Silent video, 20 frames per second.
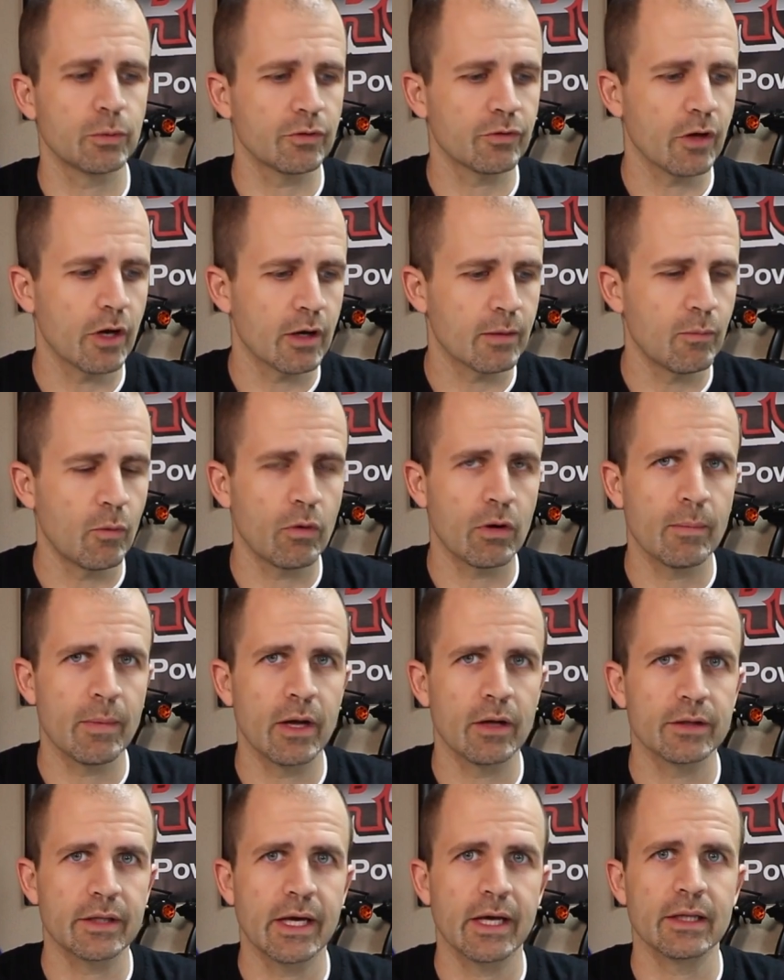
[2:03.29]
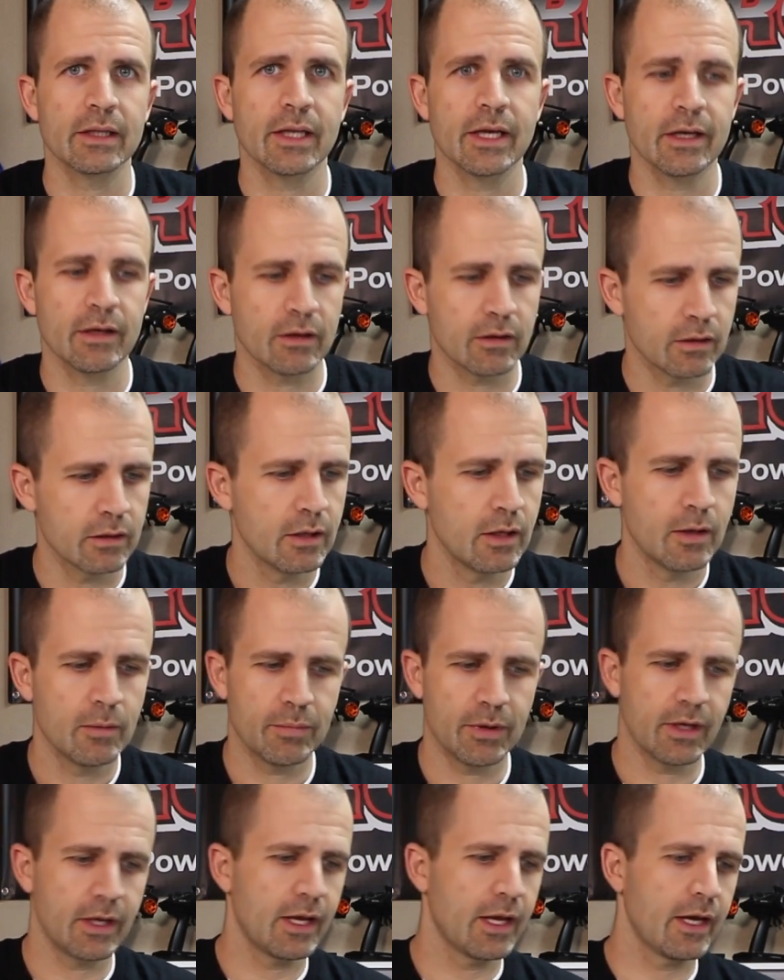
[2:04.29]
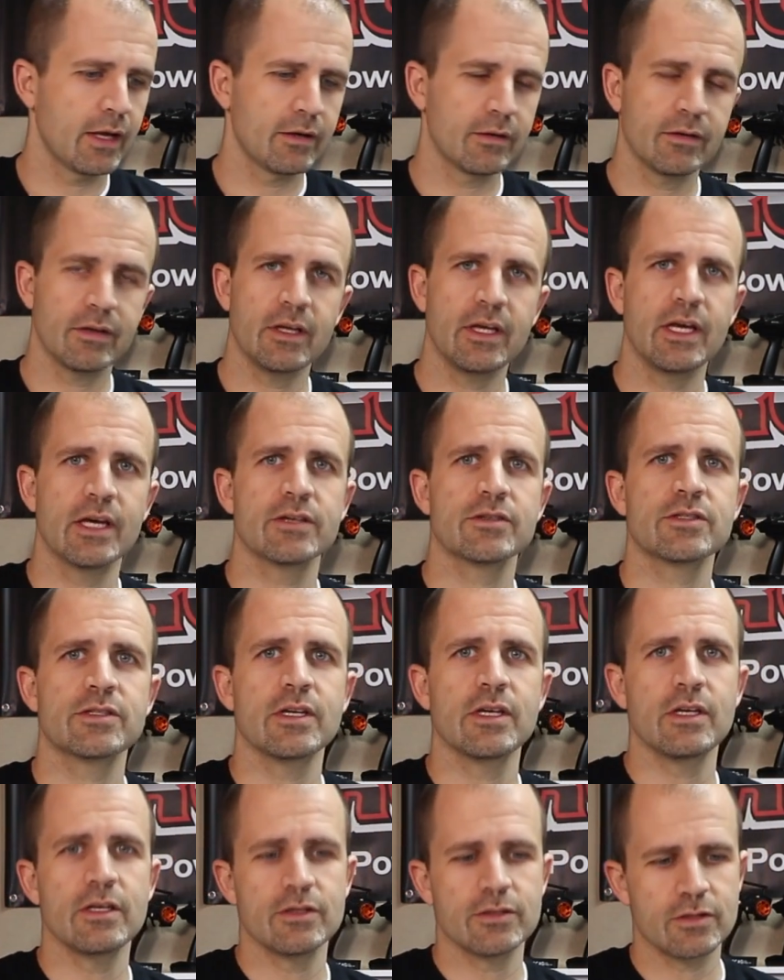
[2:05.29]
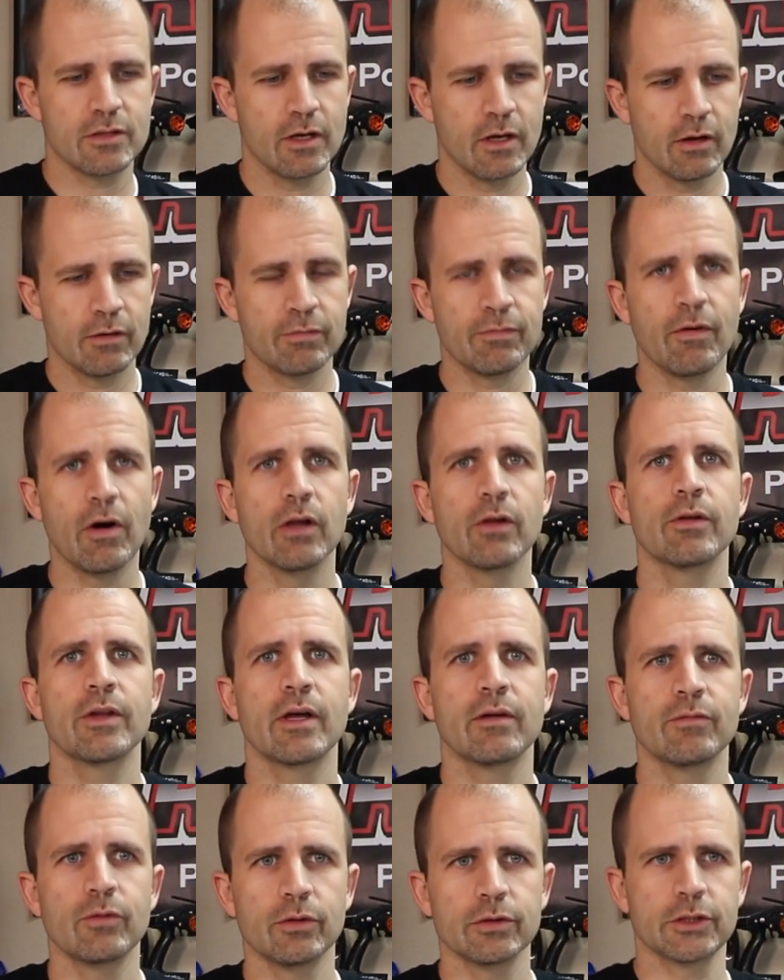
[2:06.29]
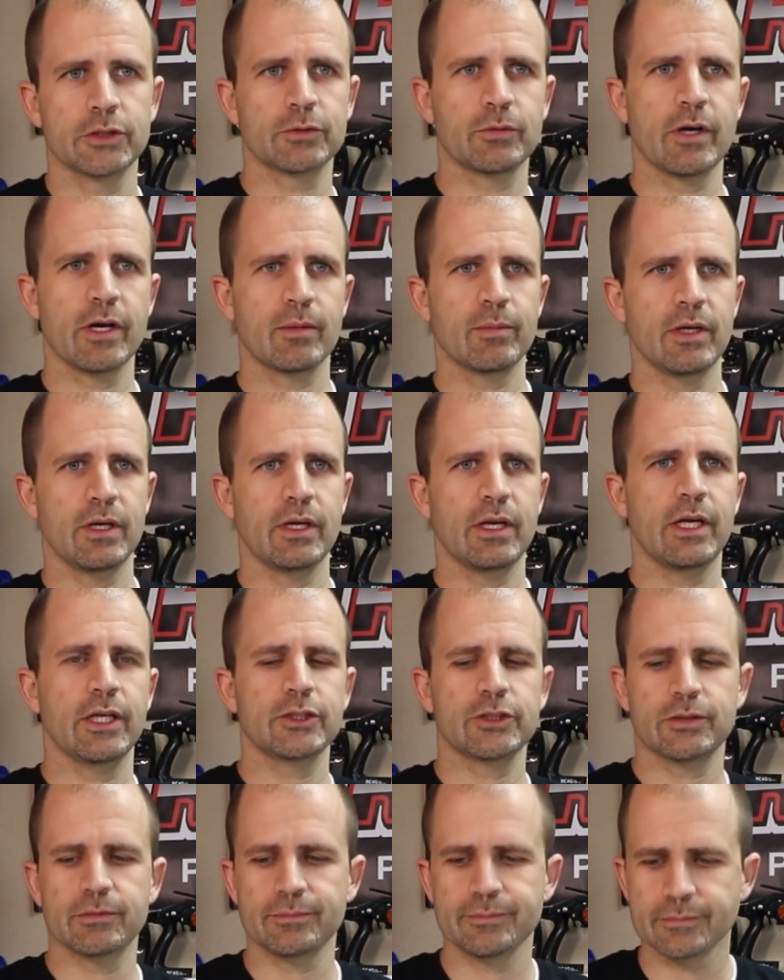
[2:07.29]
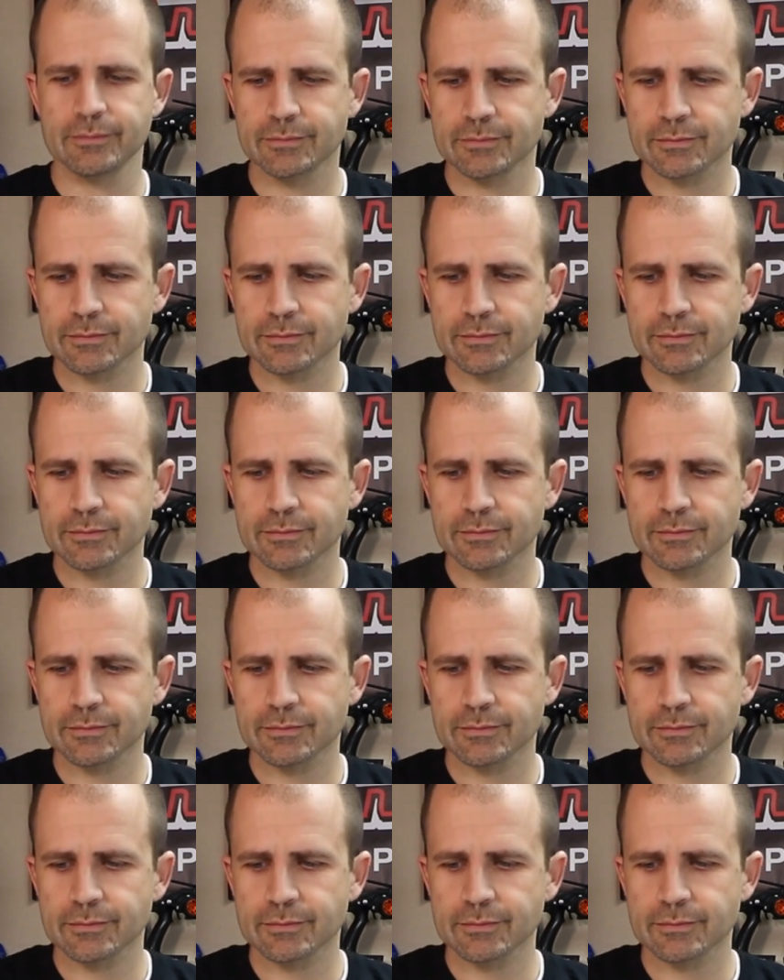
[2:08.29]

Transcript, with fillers: We'll talk more about that later, but again, ESCs follow that voltage recommendation.